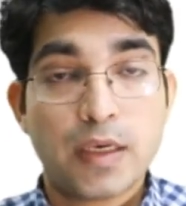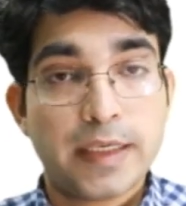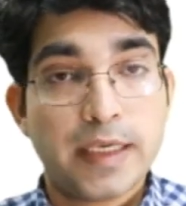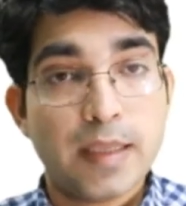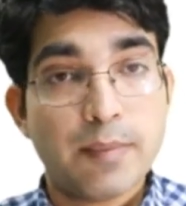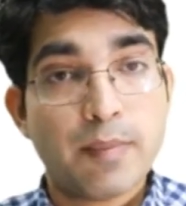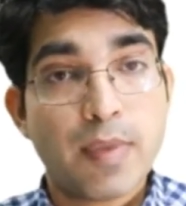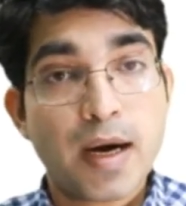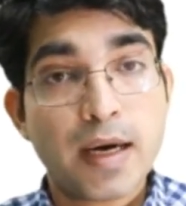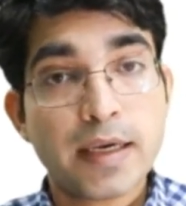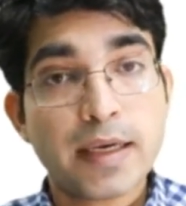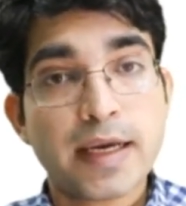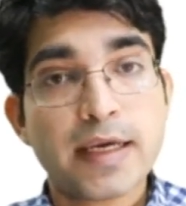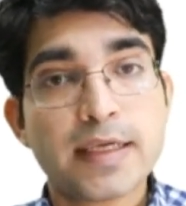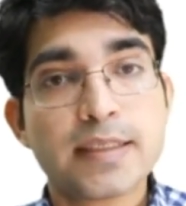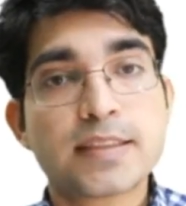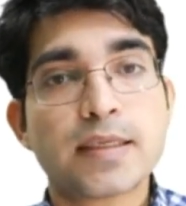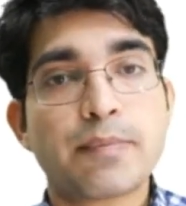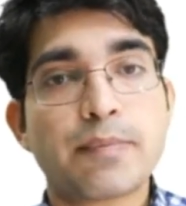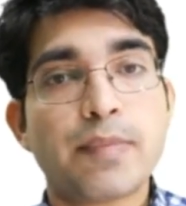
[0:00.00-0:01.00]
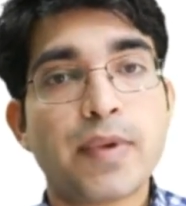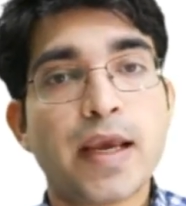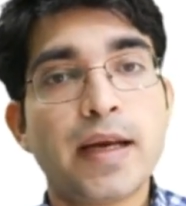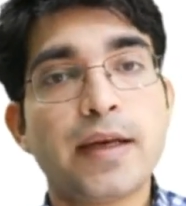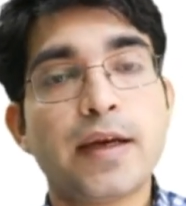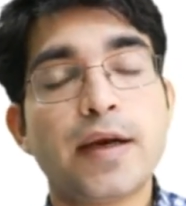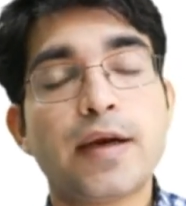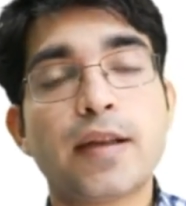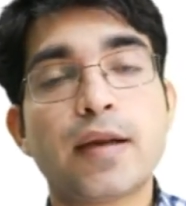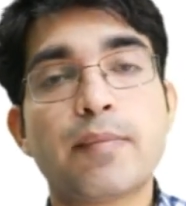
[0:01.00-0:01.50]
Demand and supply
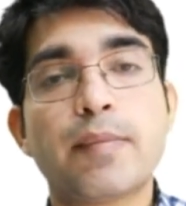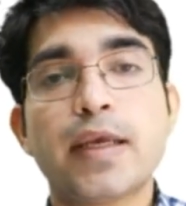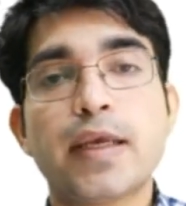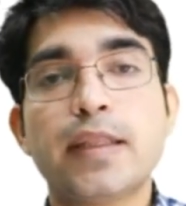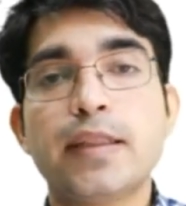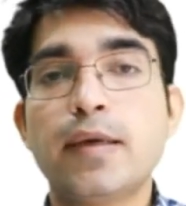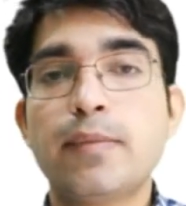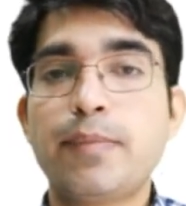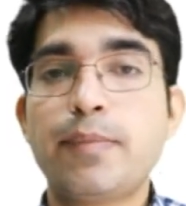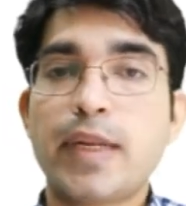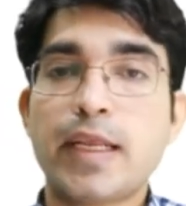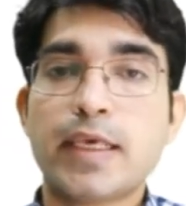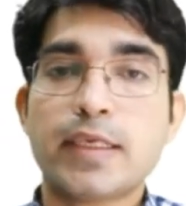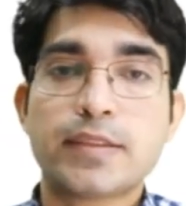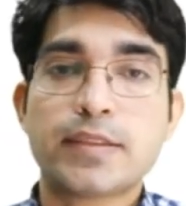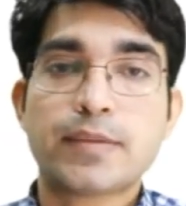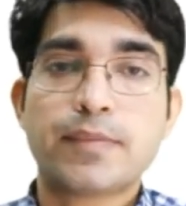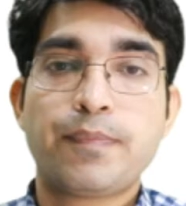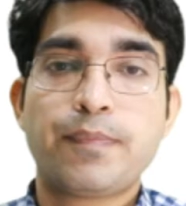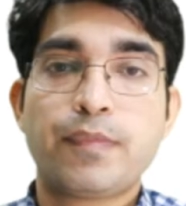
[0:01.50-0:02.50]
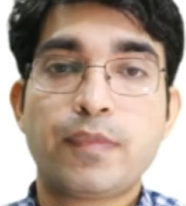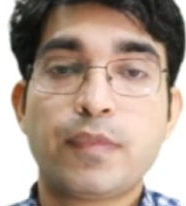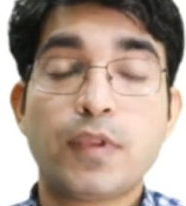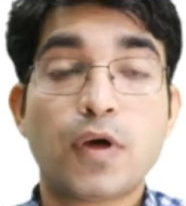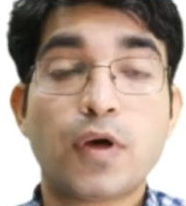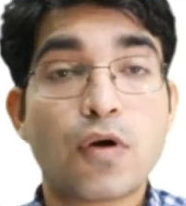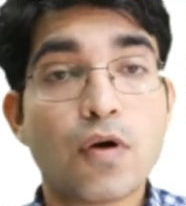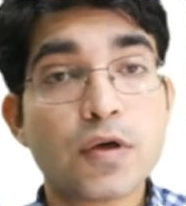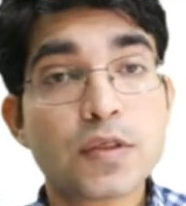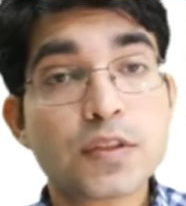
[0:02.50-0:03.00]
determine the price. The
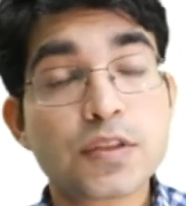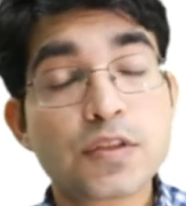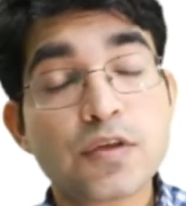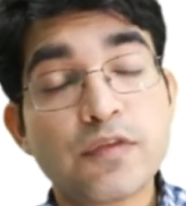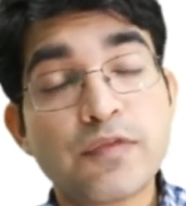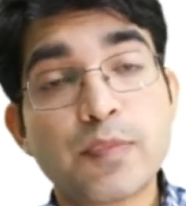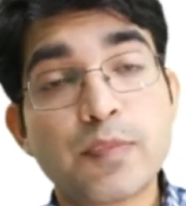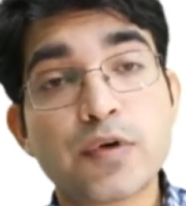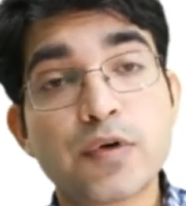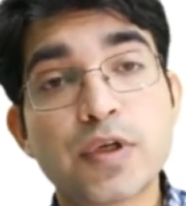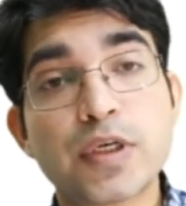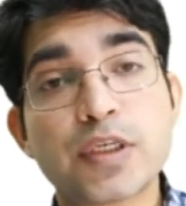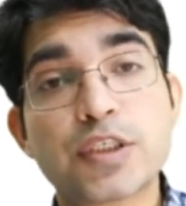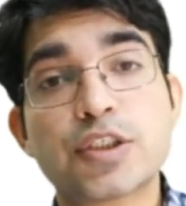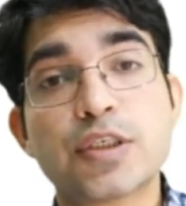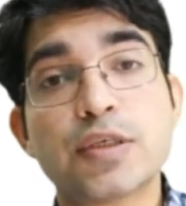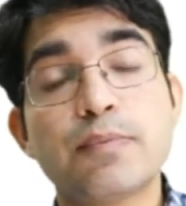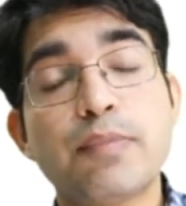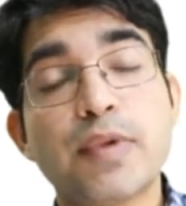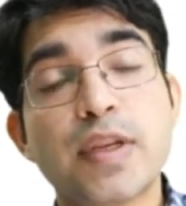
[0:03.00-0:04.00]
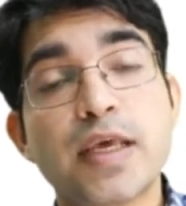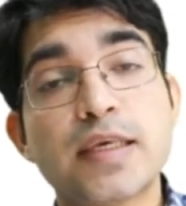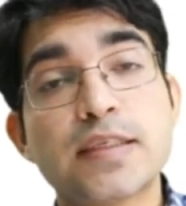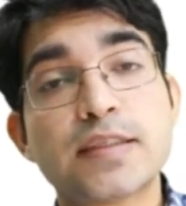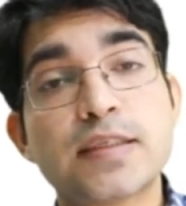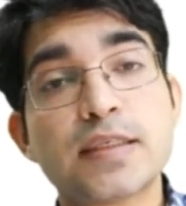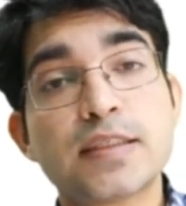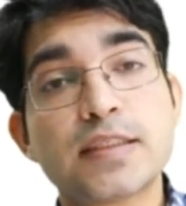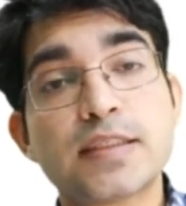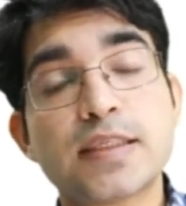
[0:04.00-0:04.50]
cost of production plays
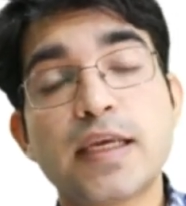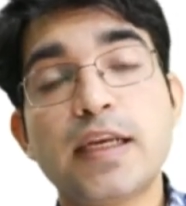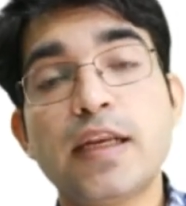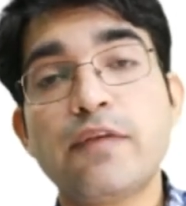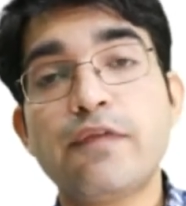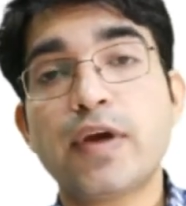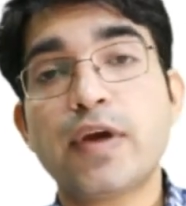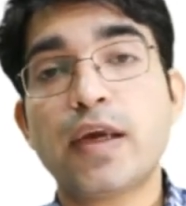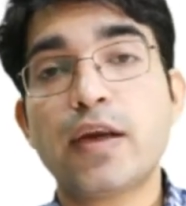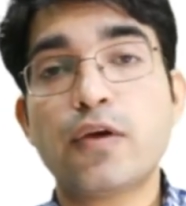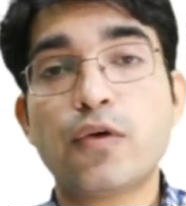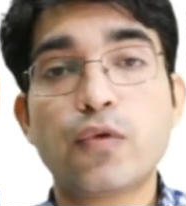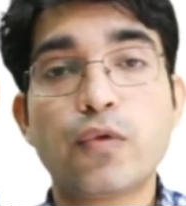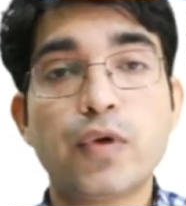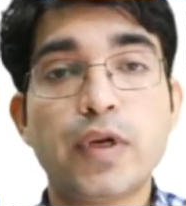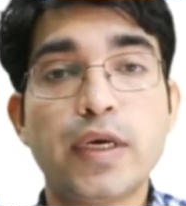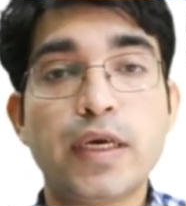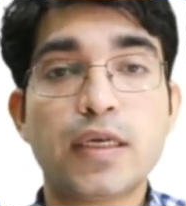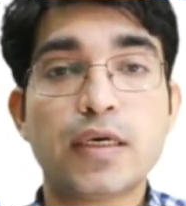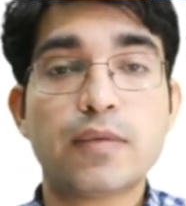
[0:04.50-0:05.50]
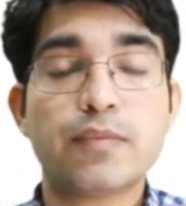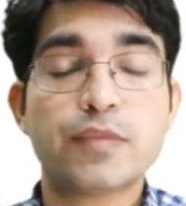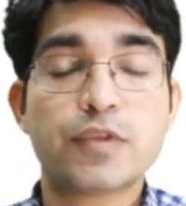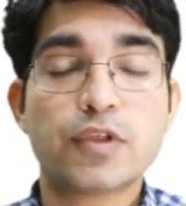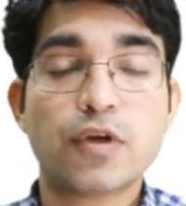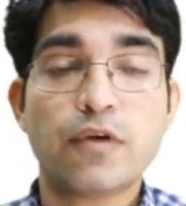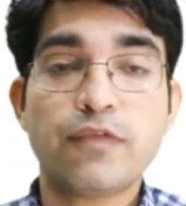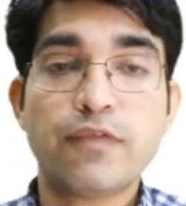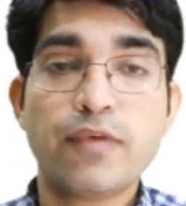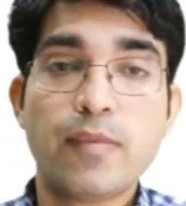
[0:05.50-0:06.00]
a significant role in terms
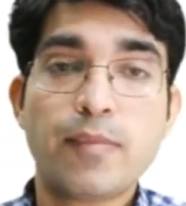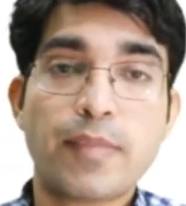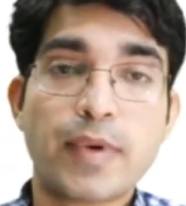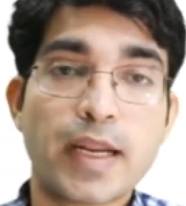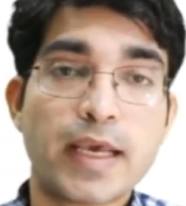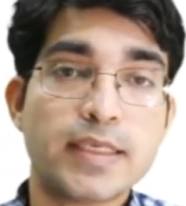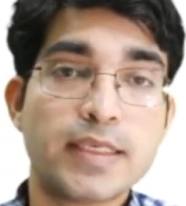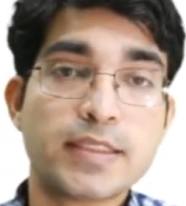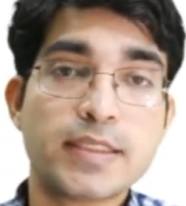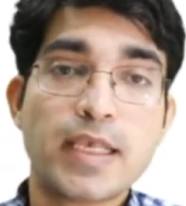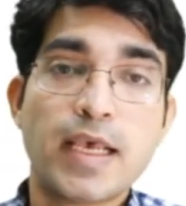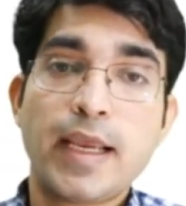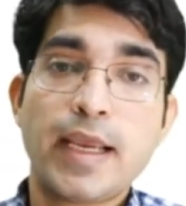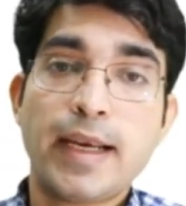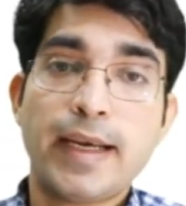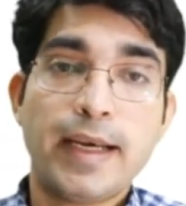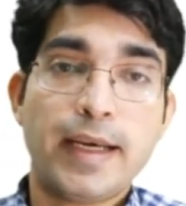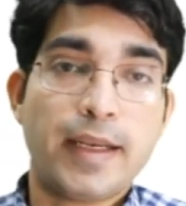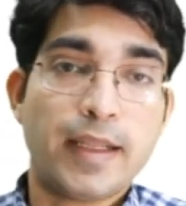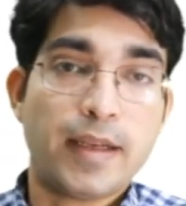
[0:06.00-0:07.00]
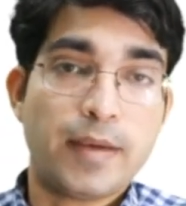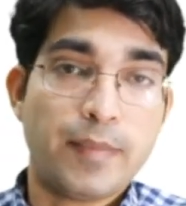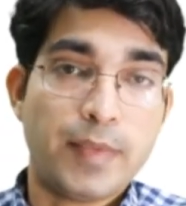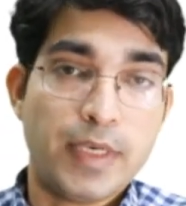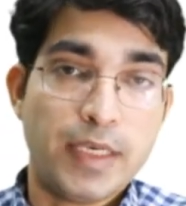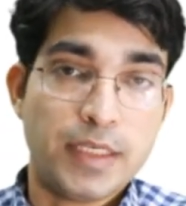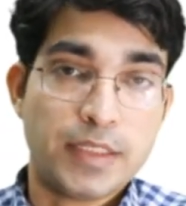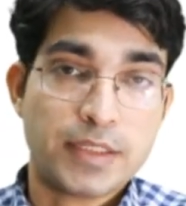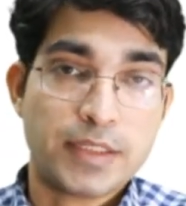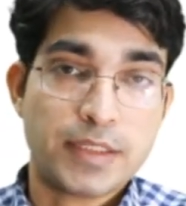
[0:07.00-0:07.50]
of price
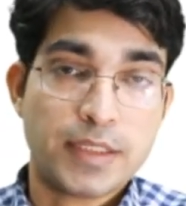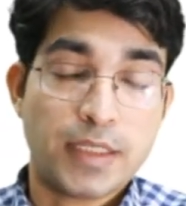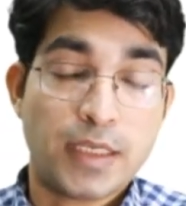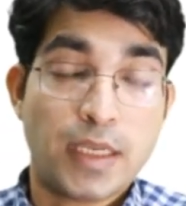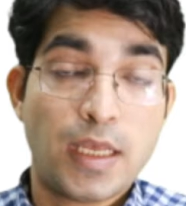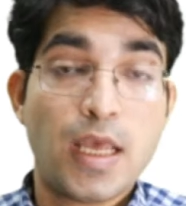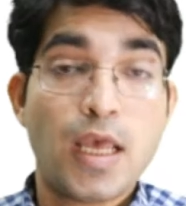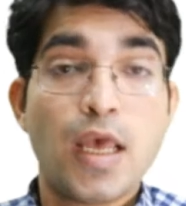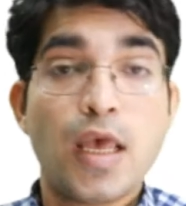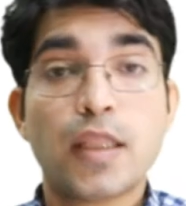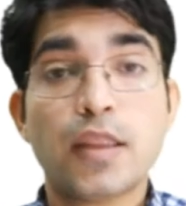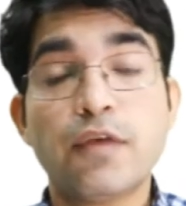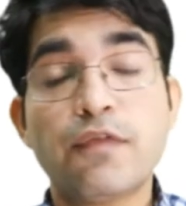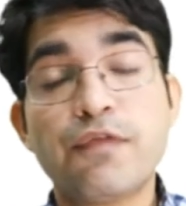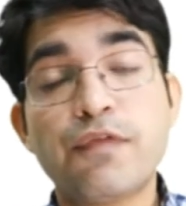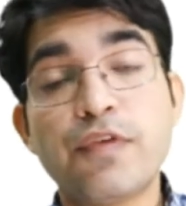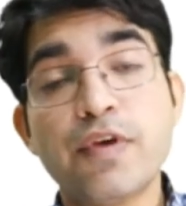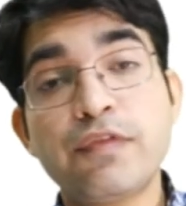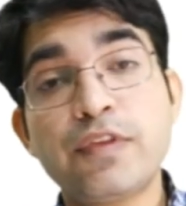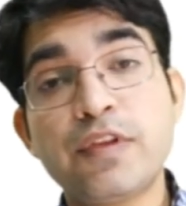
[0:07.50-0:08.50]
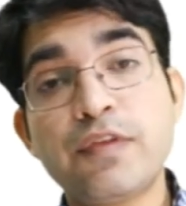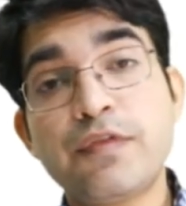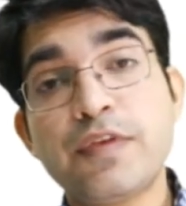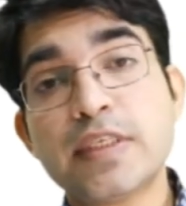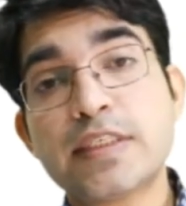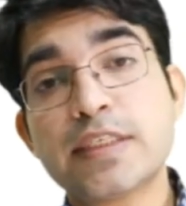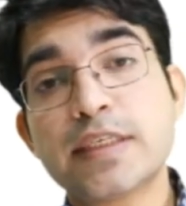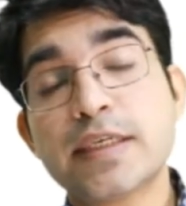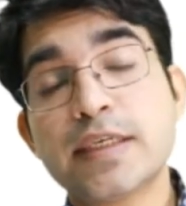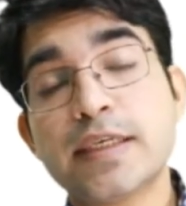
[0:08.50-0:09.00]
determination. The fifth
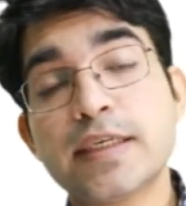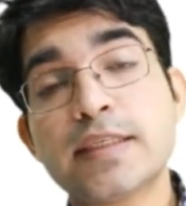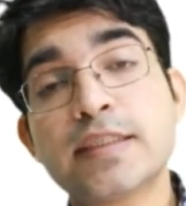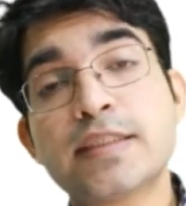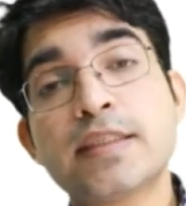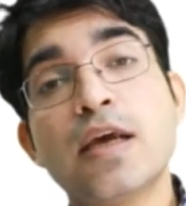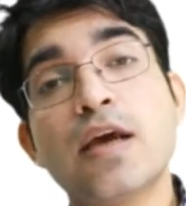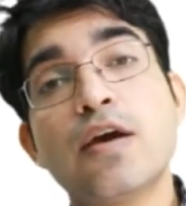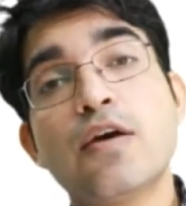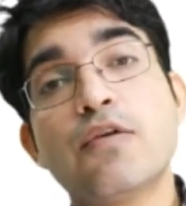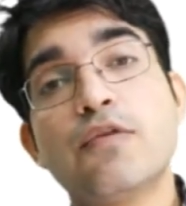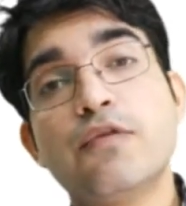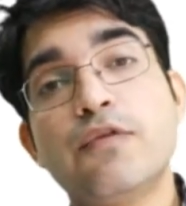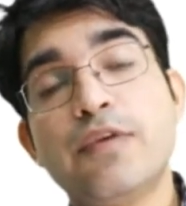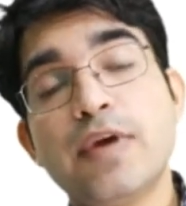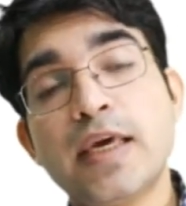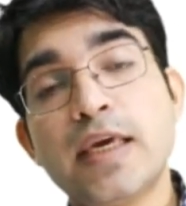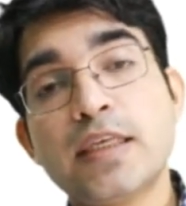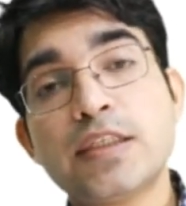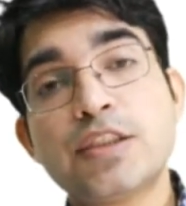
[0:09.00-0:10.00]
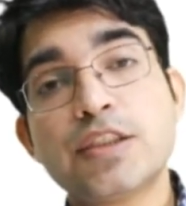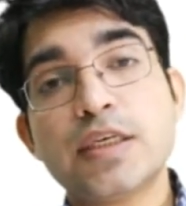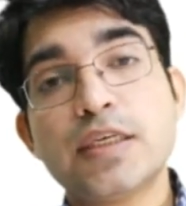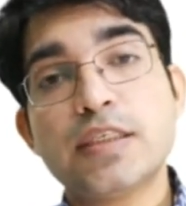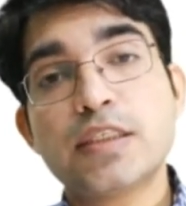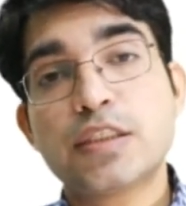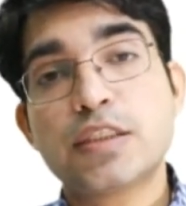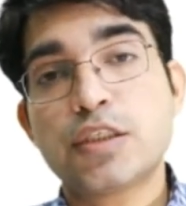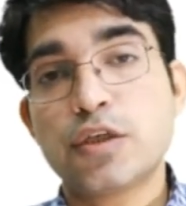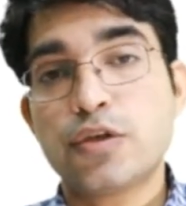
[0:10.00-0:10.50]
feature is wage
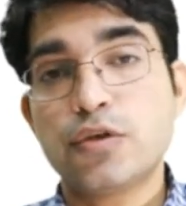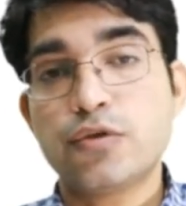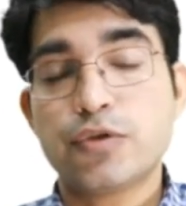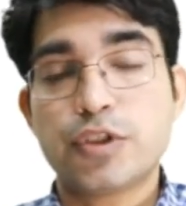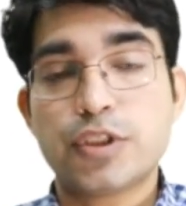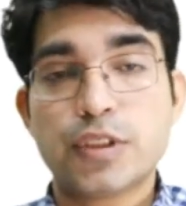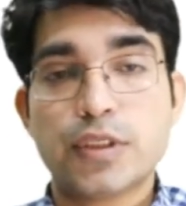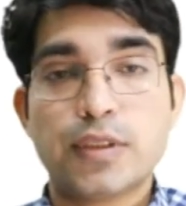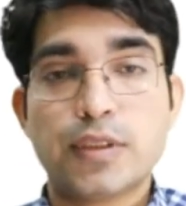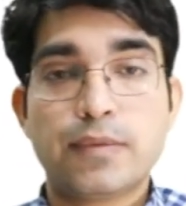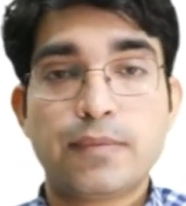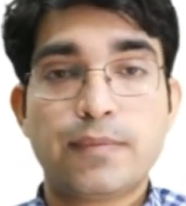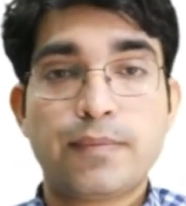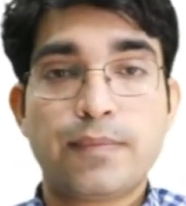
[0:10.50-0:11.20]
institution.